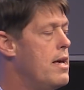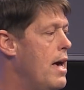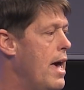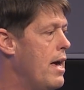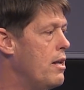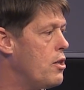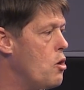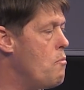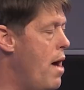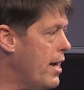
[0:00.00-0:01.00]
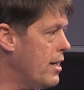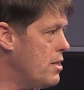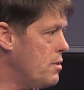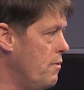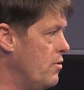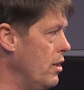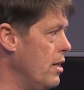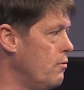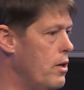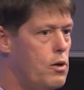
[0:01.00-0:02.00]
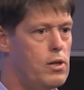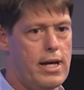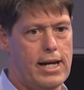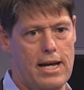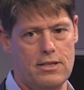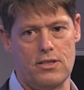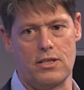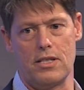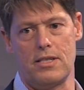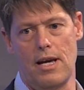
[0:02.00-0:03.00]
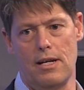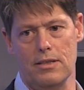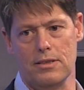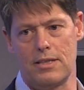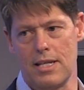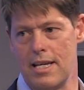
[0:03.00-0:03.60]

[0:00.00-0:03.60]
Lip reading: and their mechanism of delivering nucleic acids into cells